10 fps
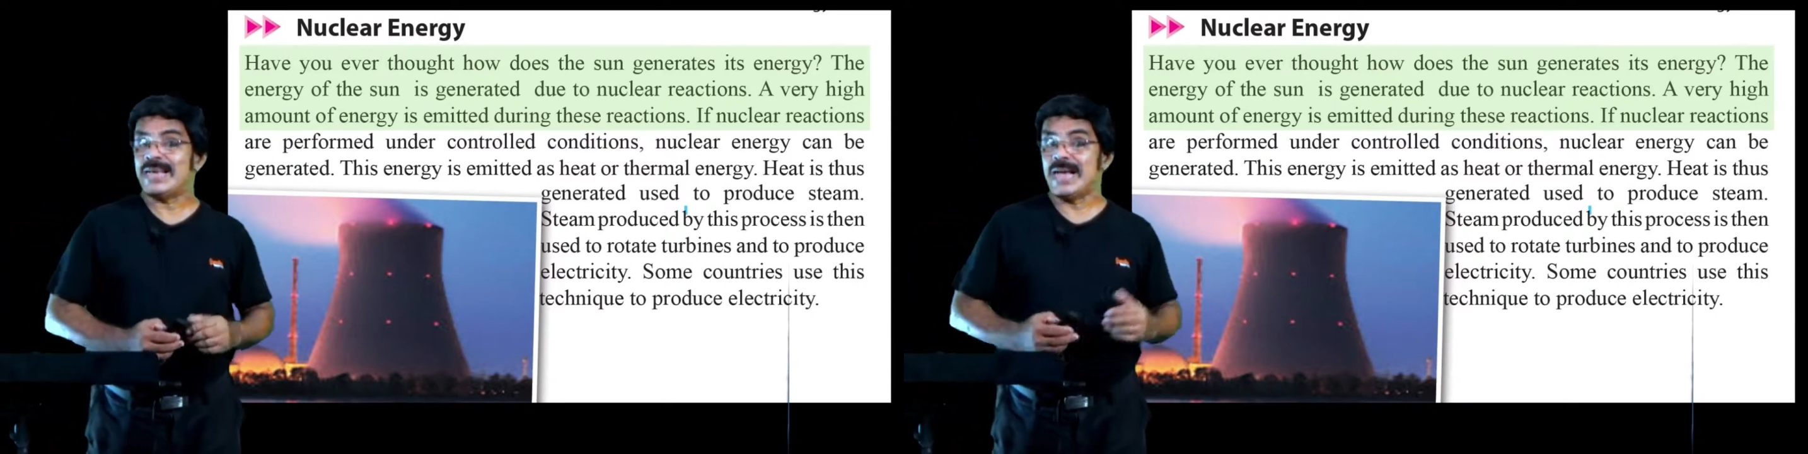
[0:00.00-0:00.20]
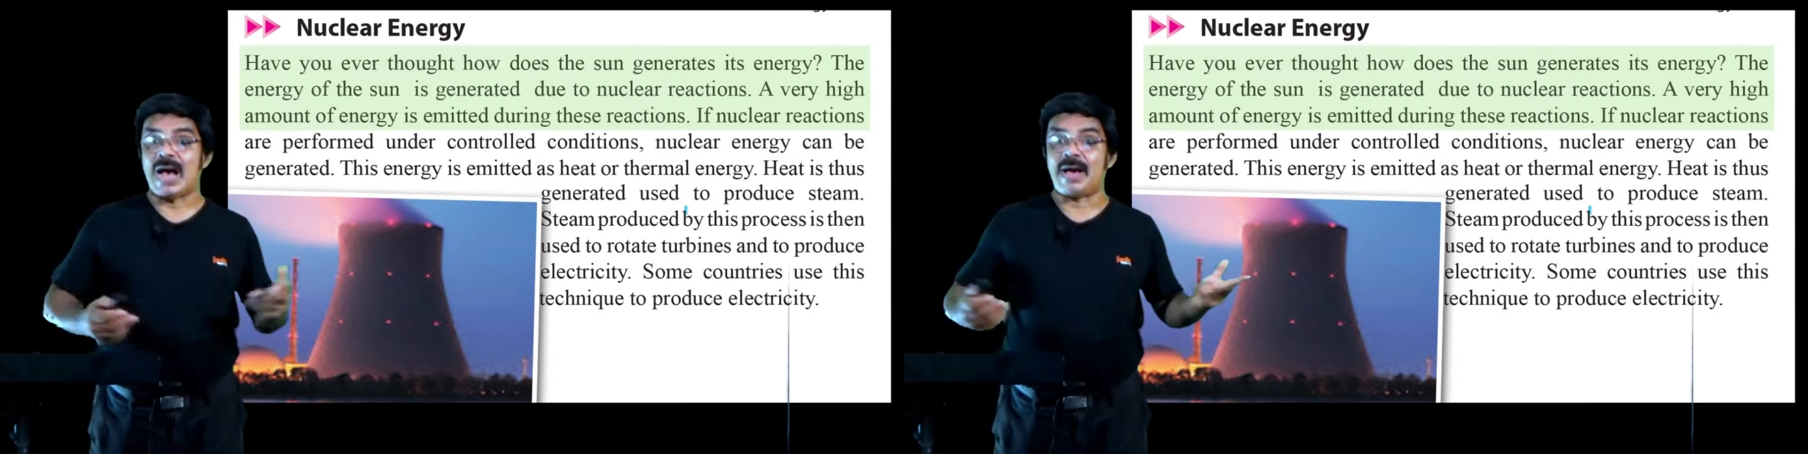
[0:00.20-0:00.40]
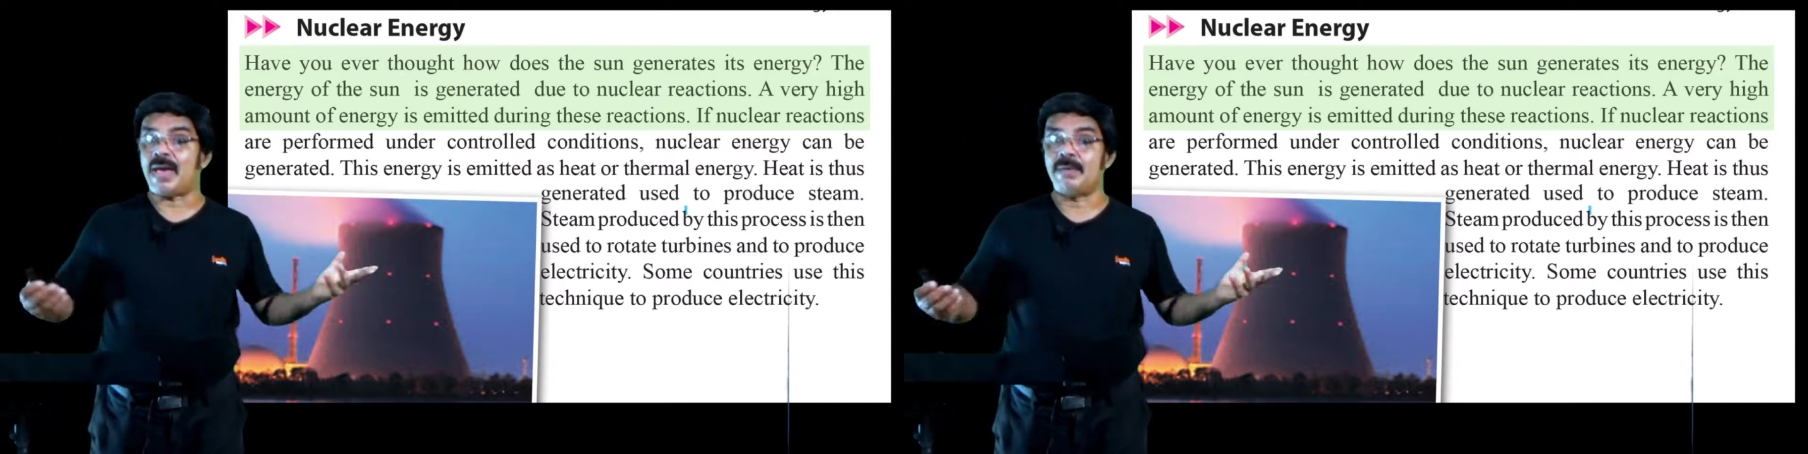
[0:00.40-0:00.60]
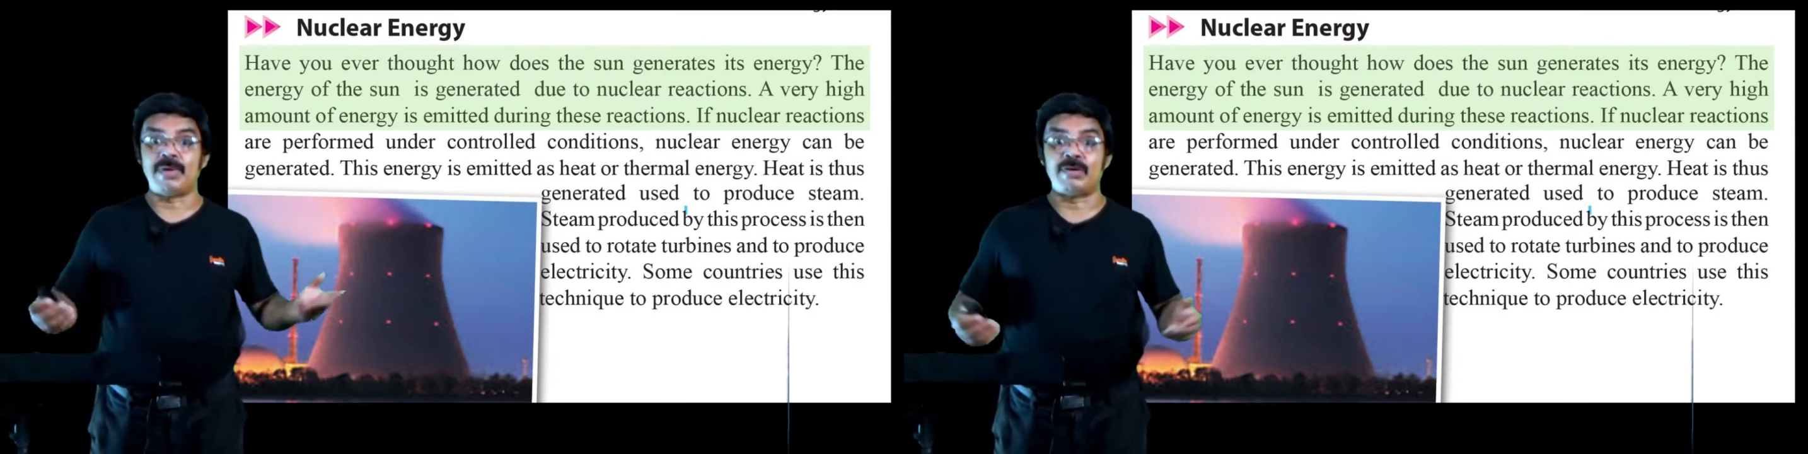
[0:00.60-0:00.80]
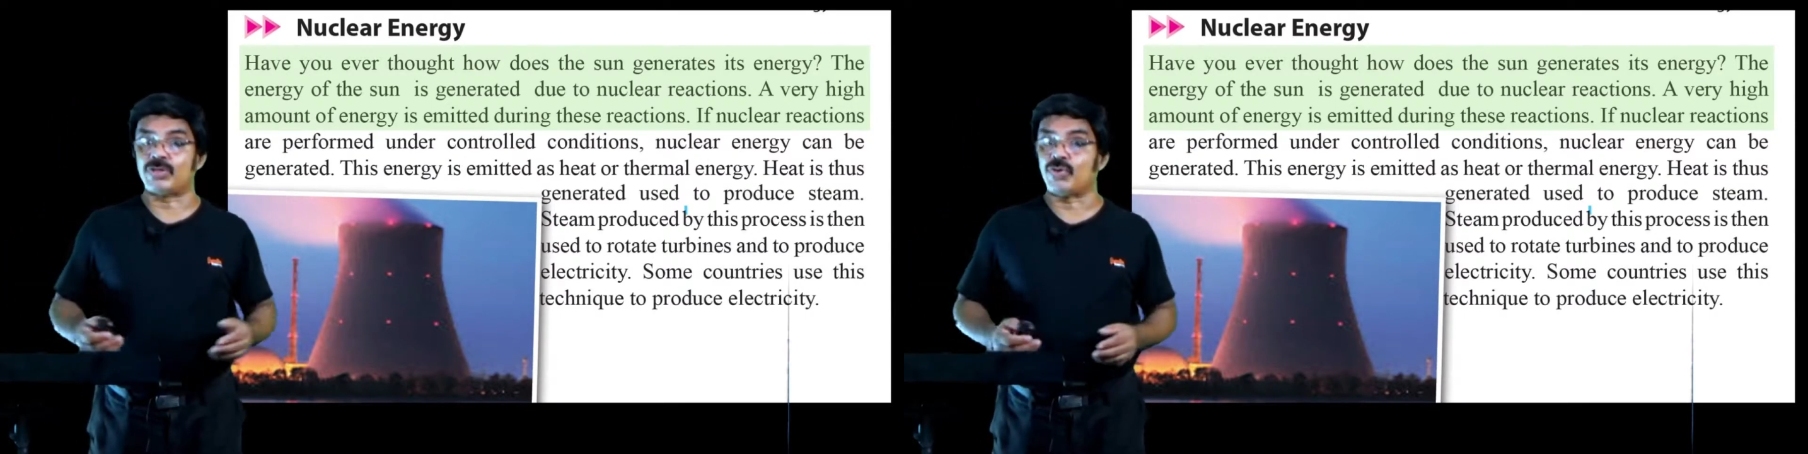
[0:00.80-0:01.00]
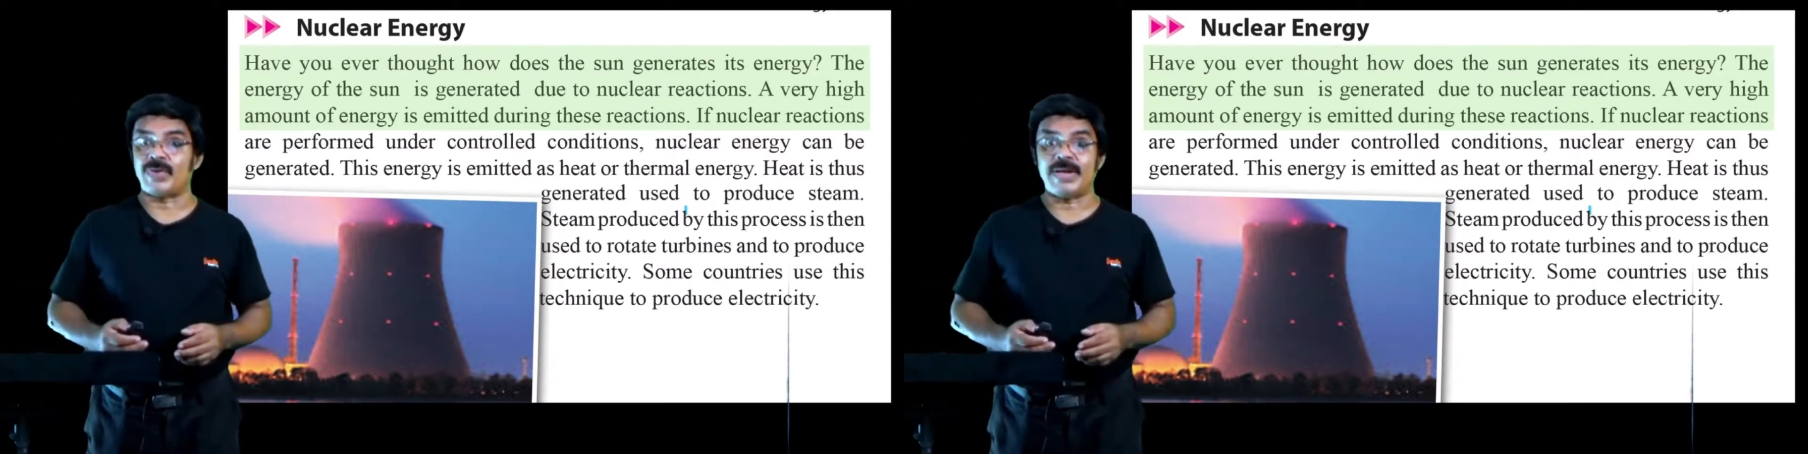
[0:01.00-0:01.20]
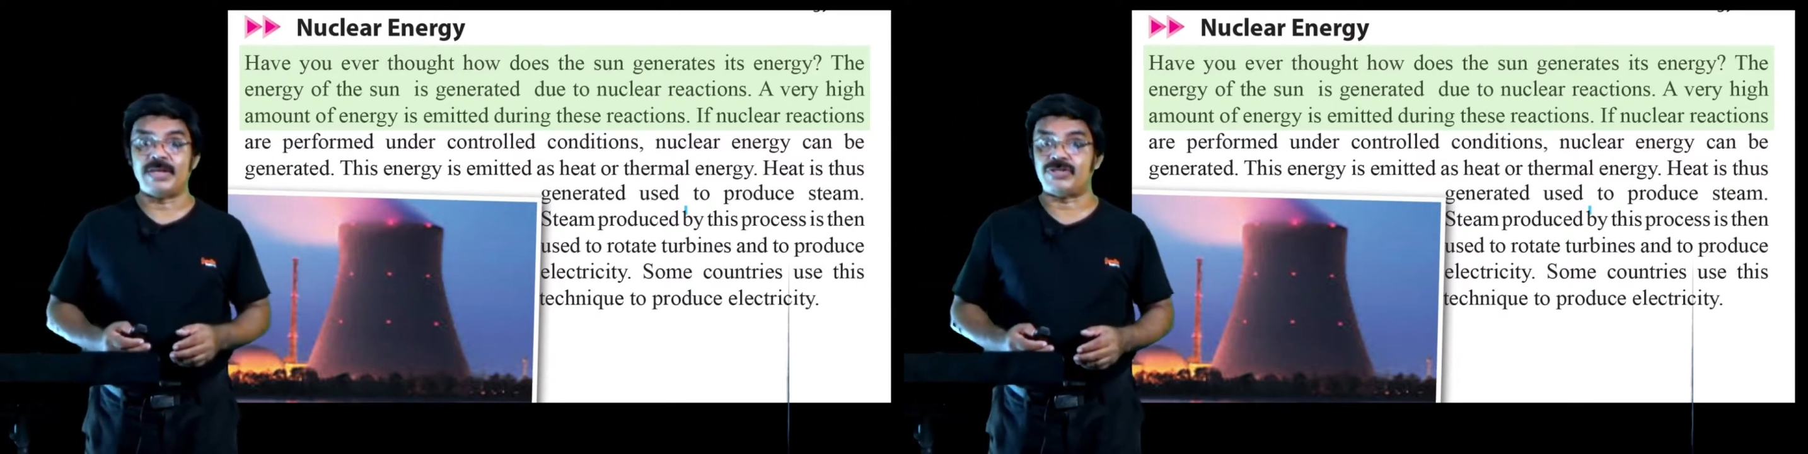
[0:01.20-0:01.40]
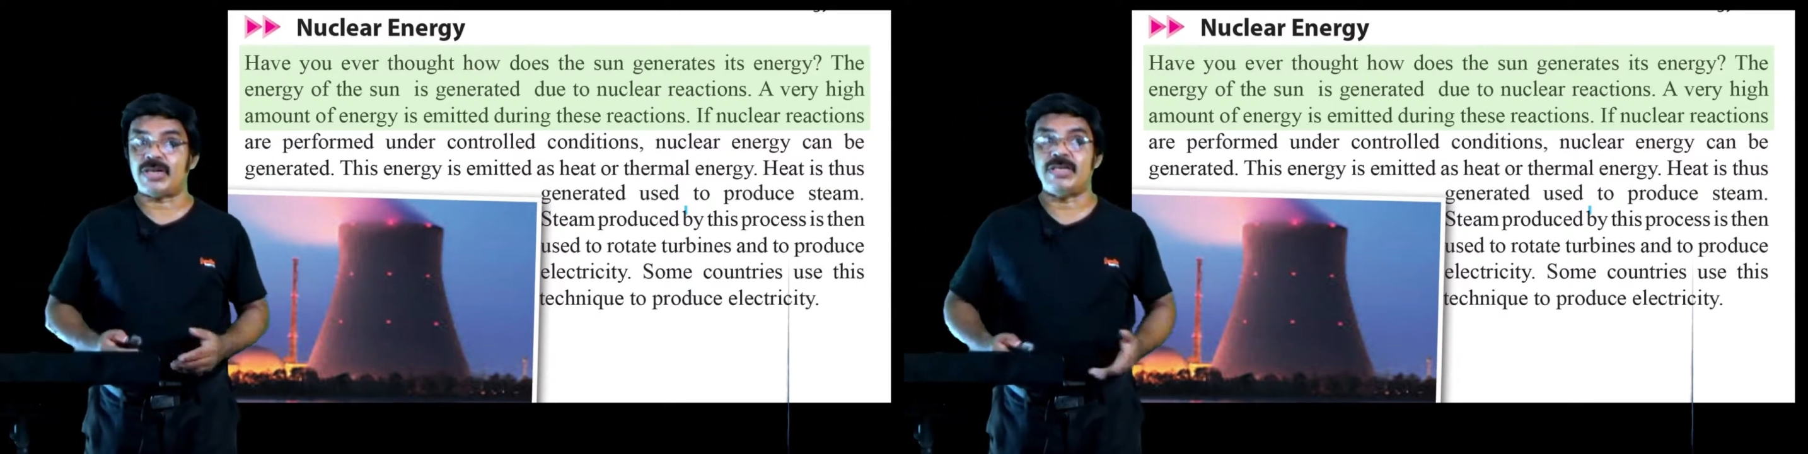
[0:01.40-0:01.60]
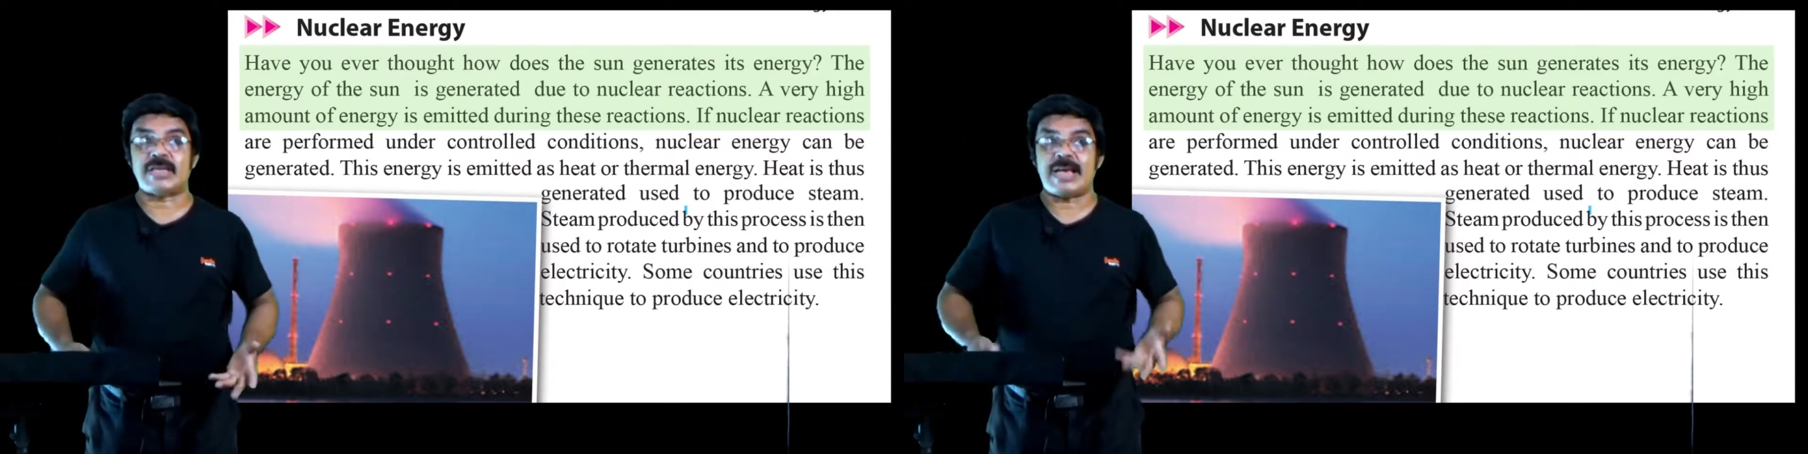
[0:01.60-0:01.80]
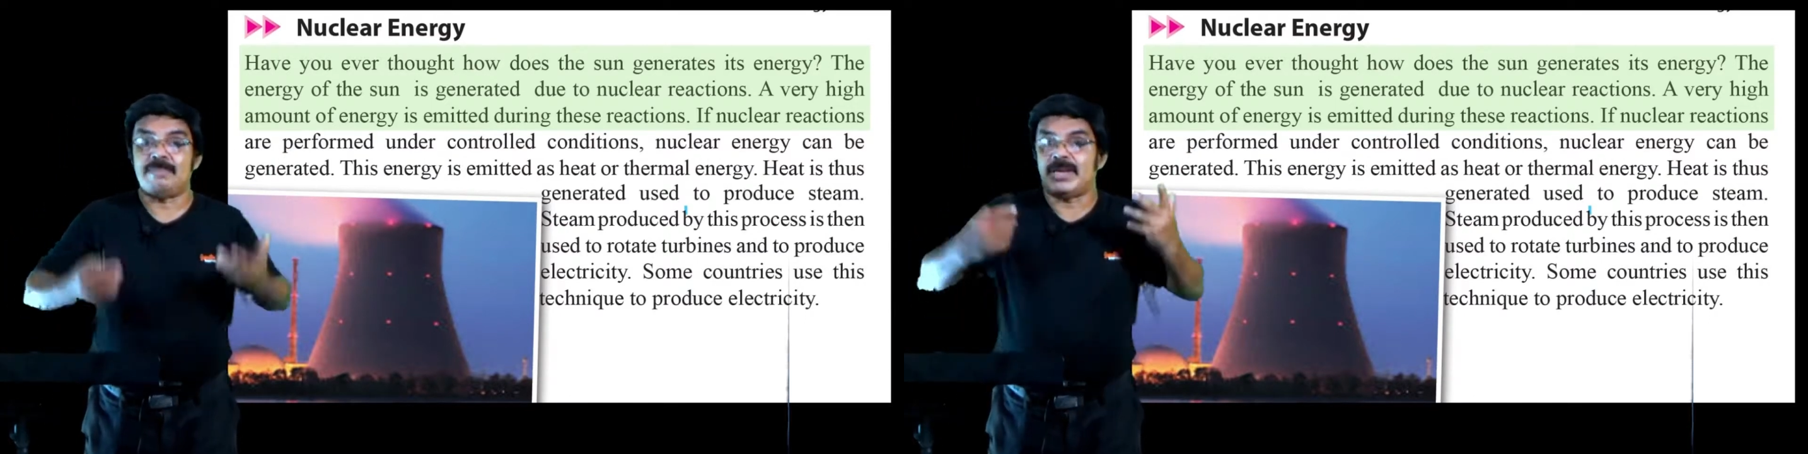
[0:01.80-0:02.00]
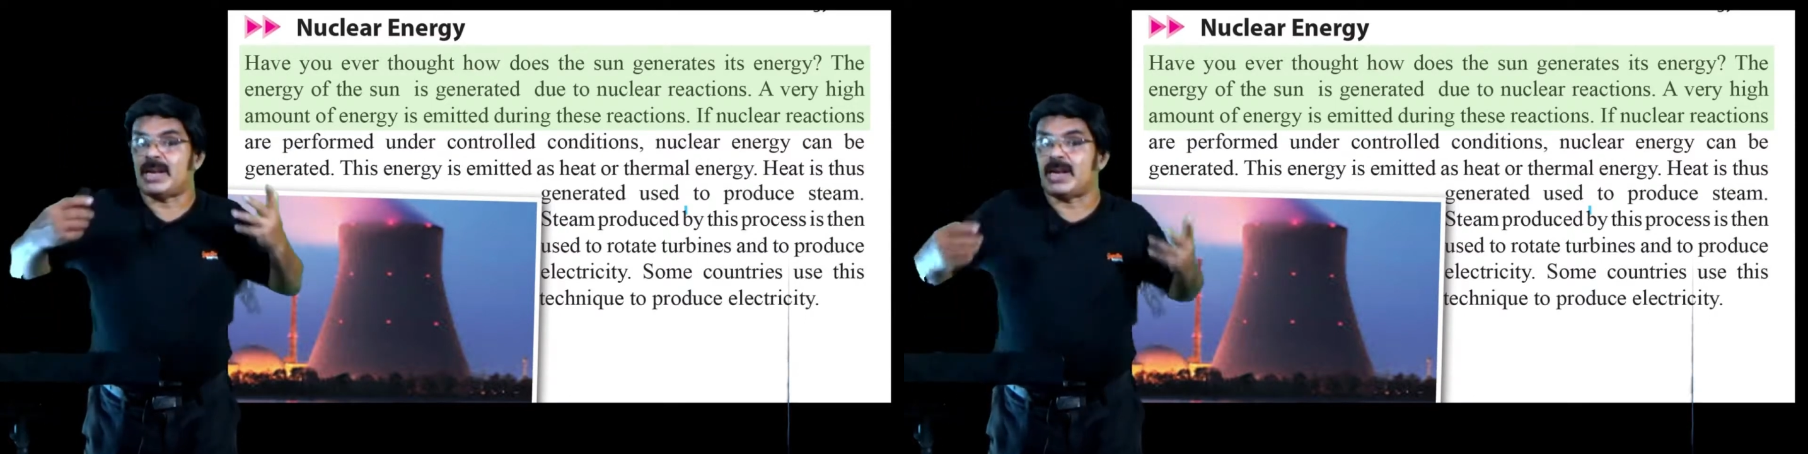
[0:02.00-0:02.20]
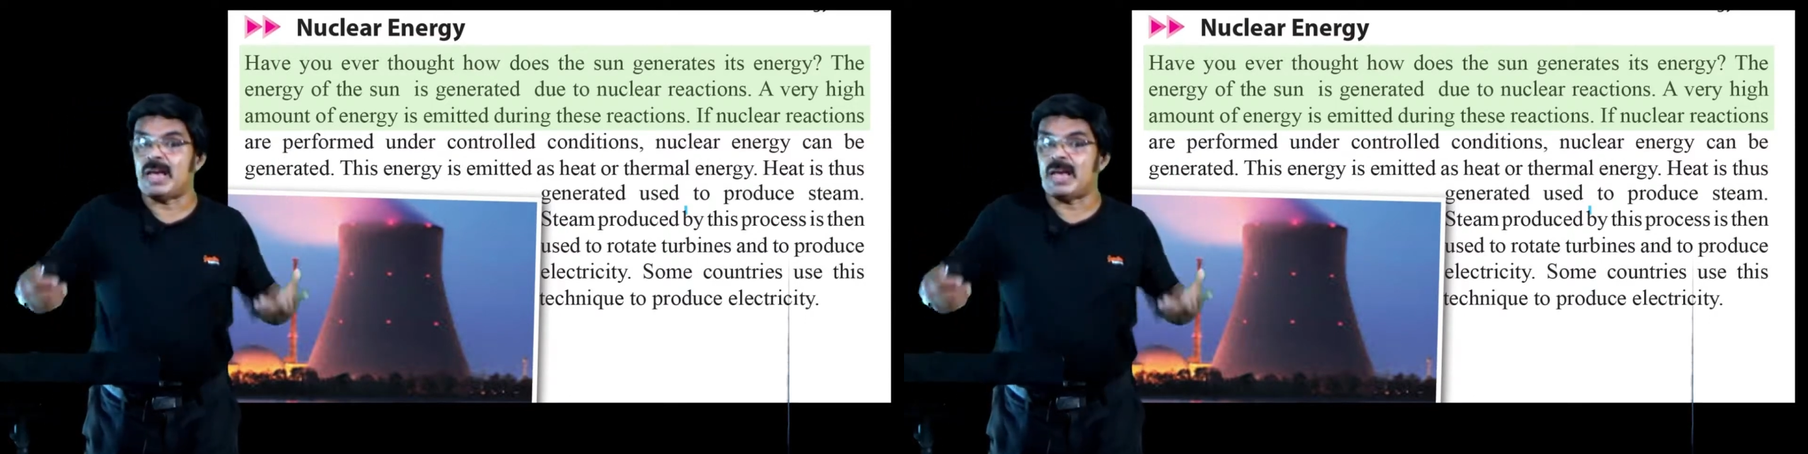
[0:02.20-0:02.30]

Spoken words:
A high amount of energy is emitted.